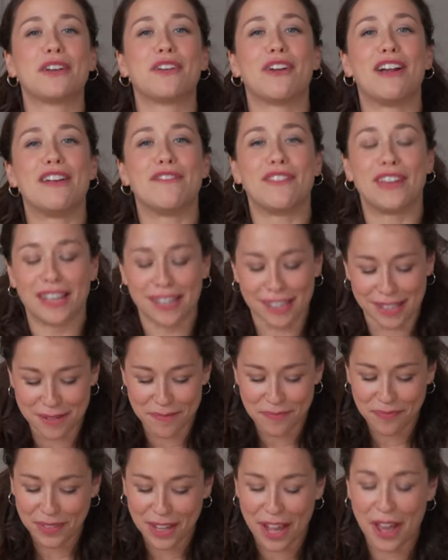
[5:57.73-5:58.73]
cravings.
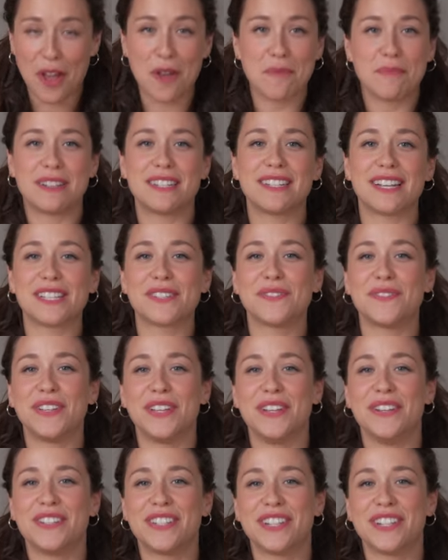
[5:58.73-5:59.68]
I hope it does for you